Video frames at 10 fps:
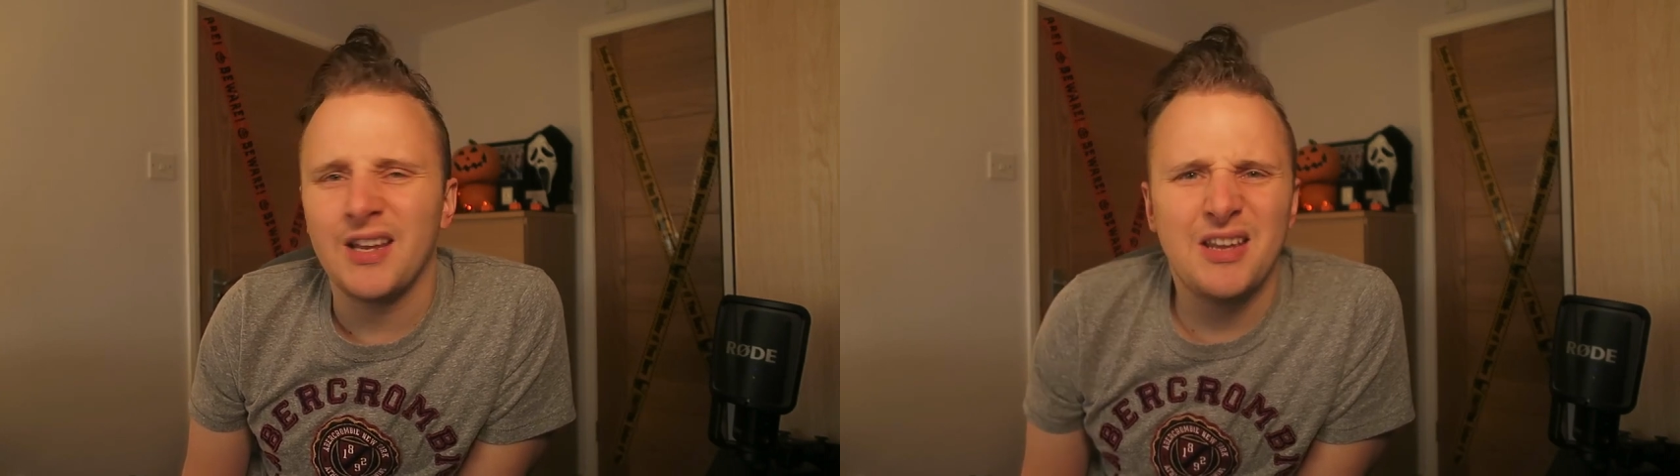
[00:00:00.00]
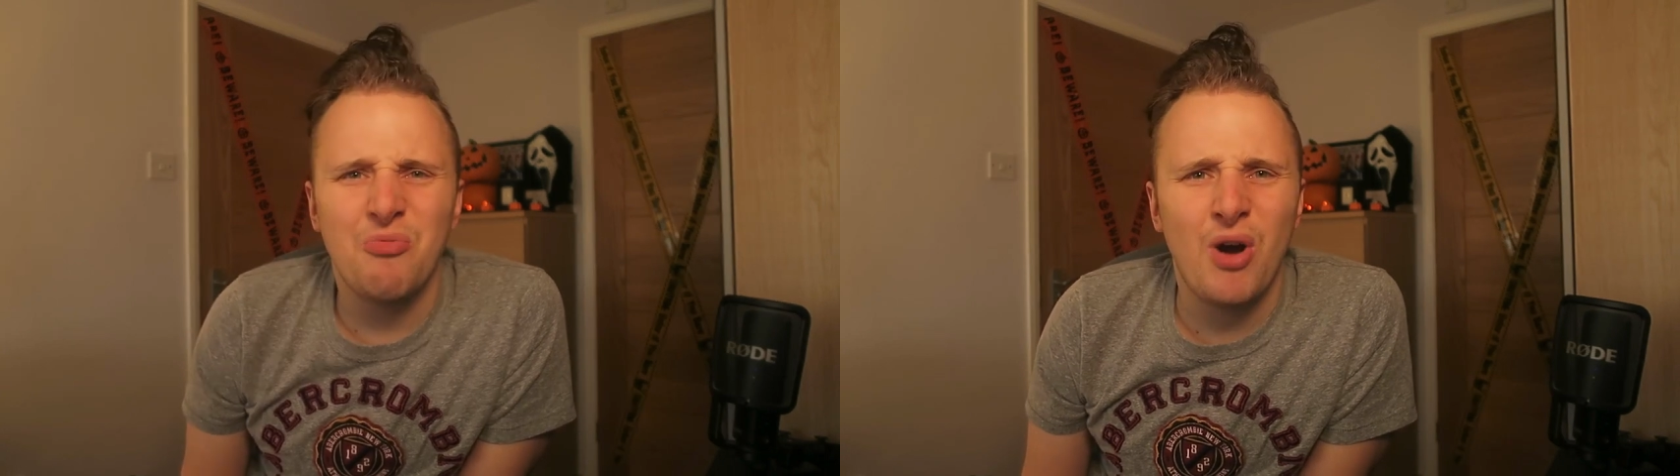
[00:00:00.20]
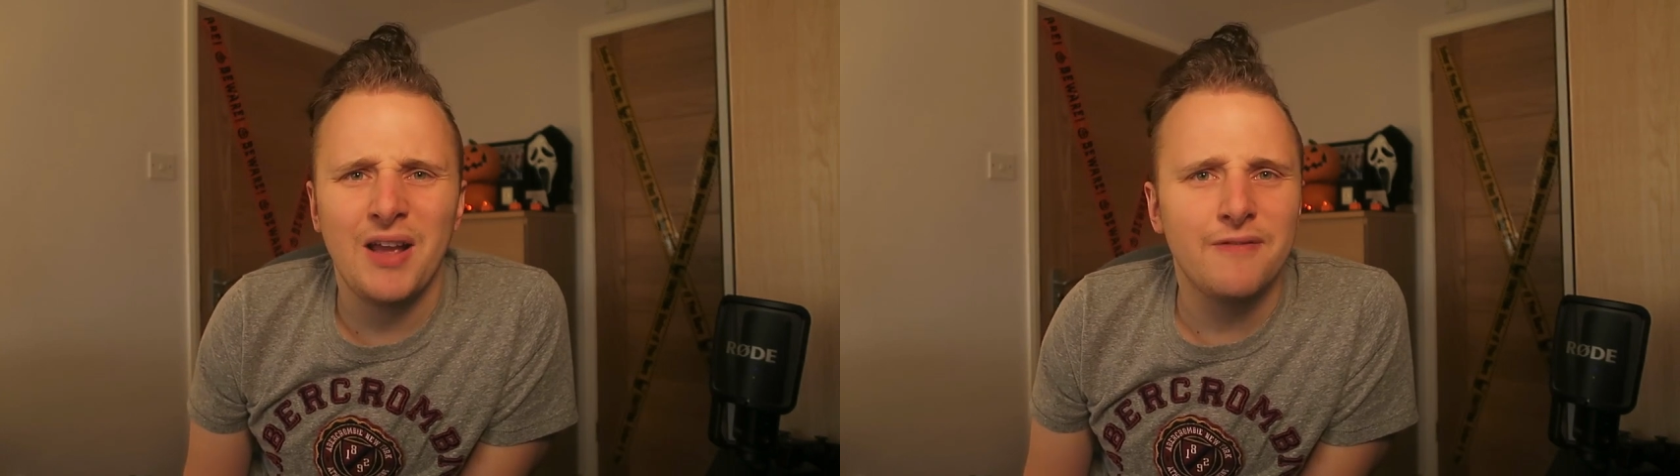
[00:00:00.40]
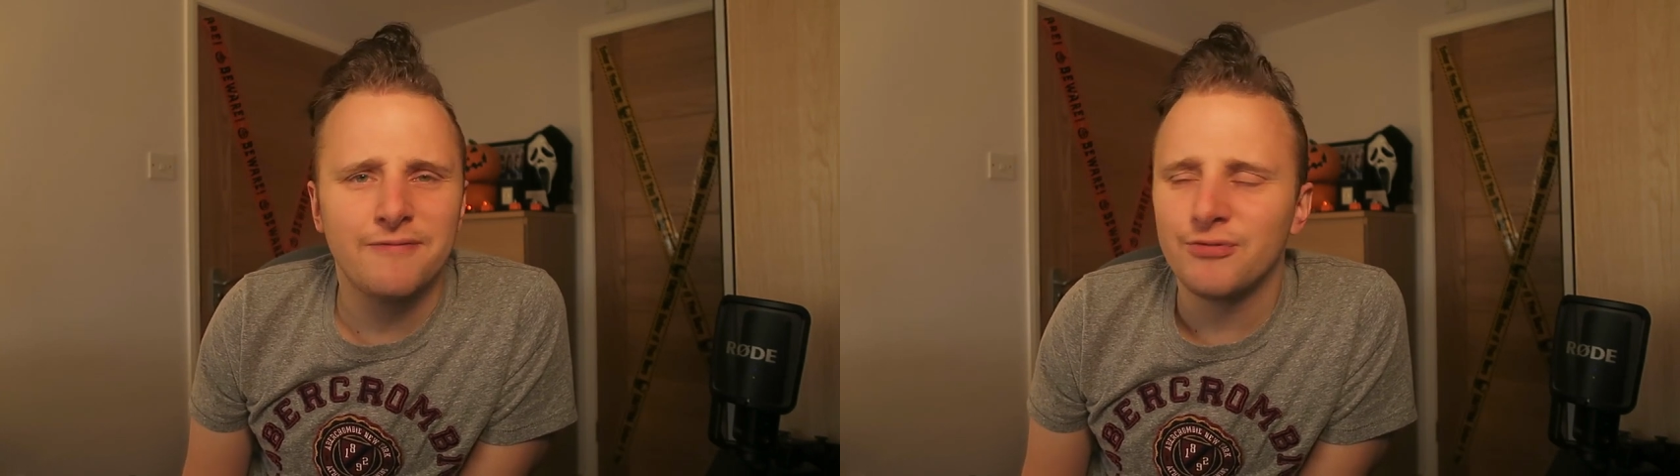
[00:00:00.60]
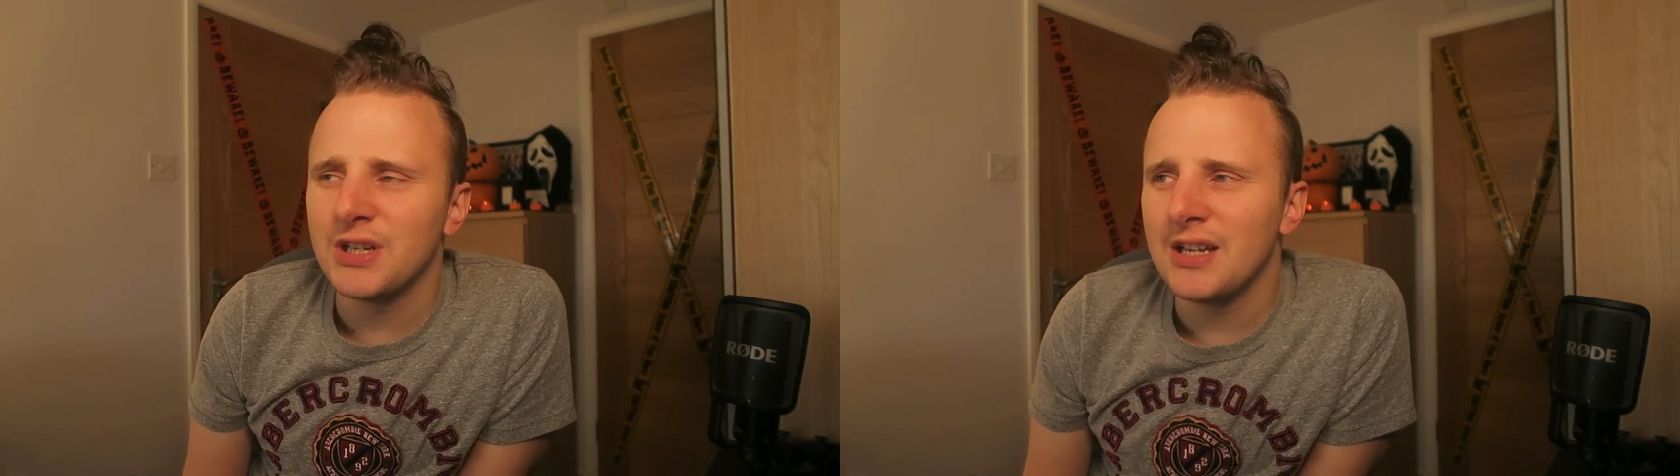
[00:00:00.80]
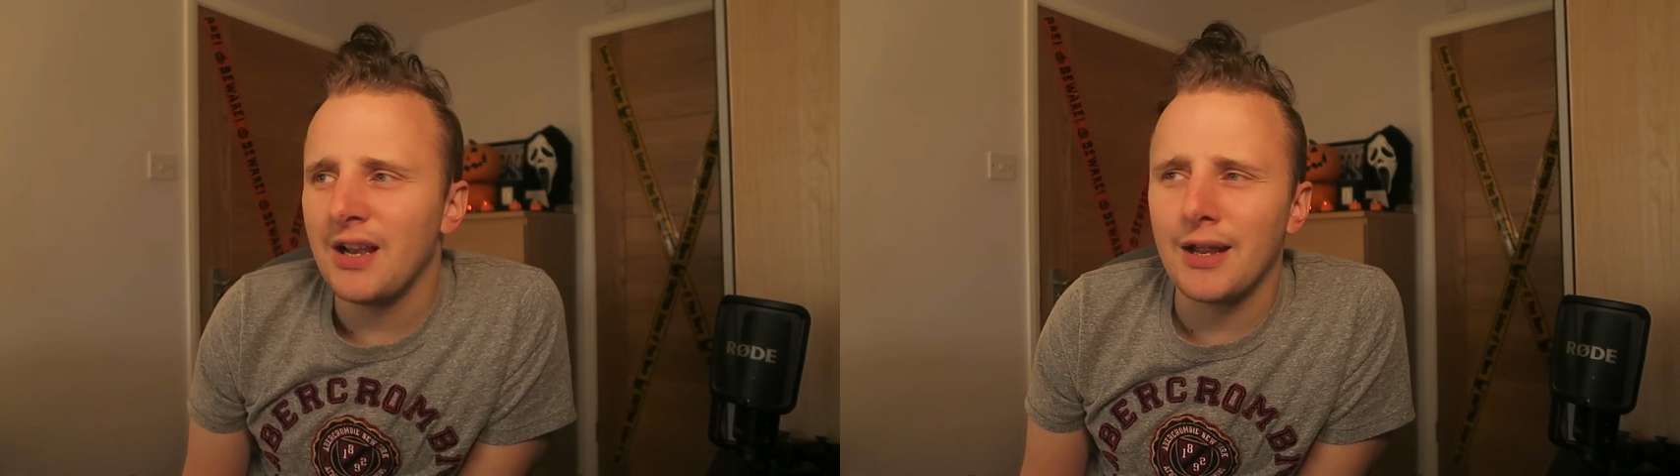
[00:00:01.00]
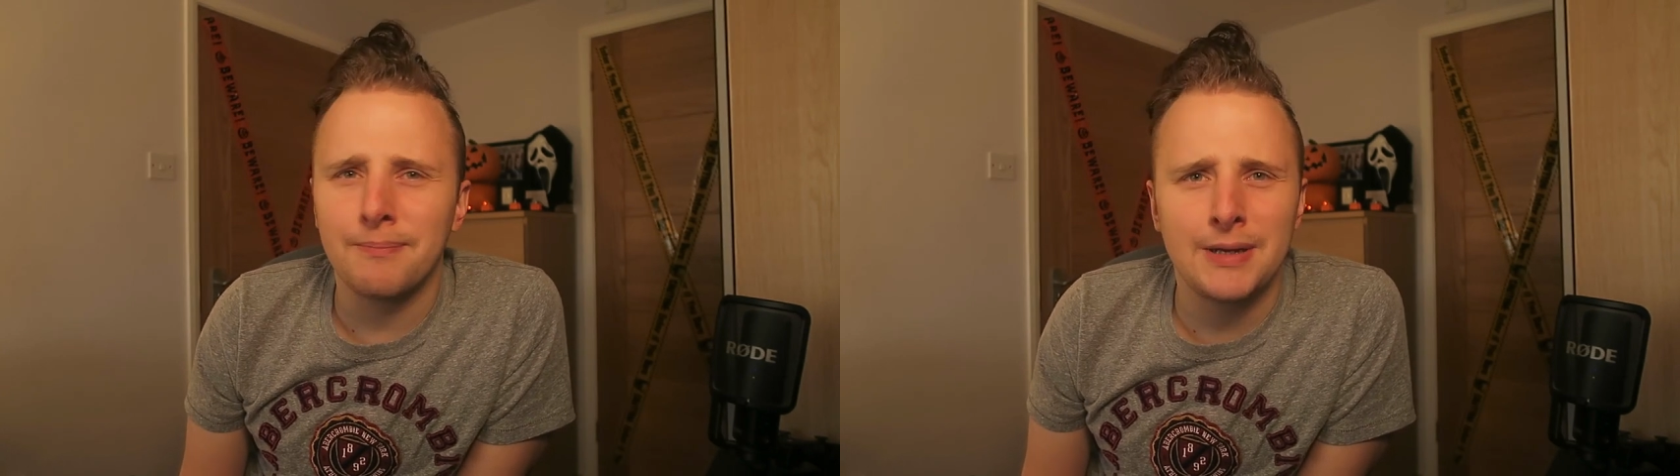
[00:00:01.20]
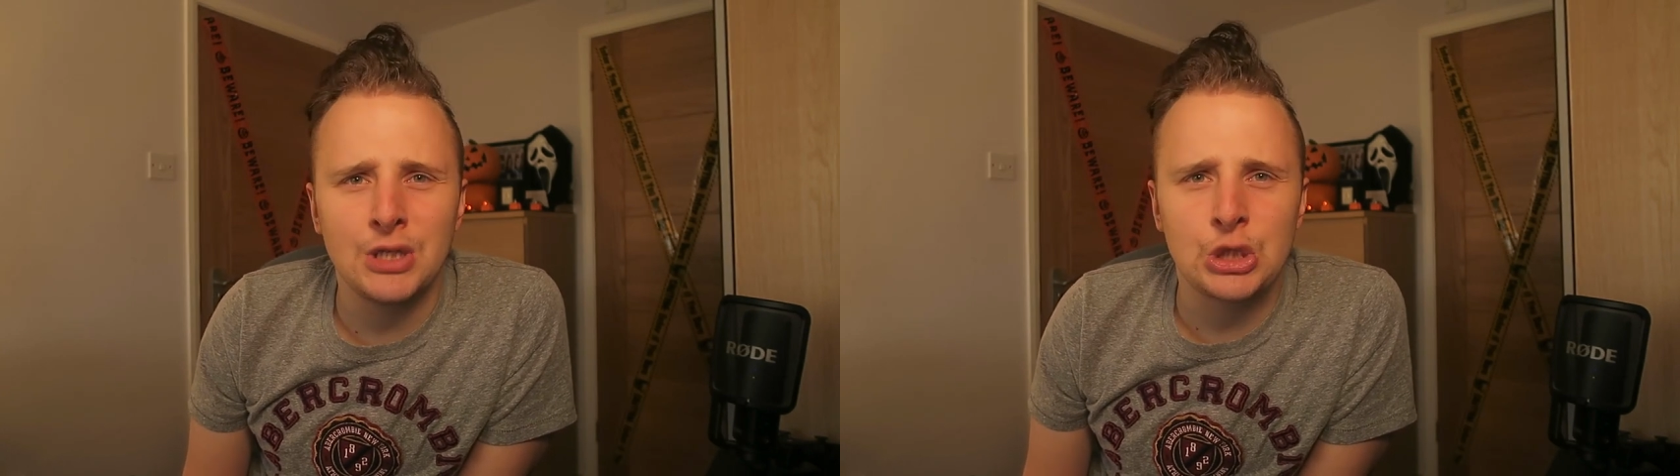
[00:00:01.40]
like, yeah, why the frig are you
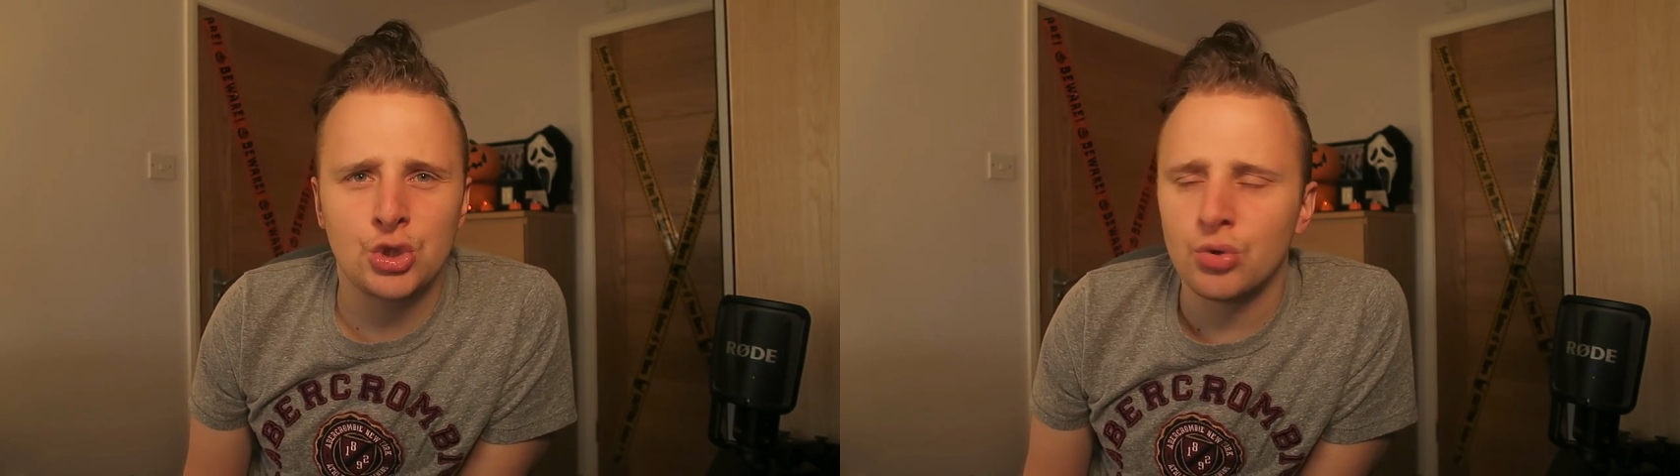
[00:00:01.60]
like being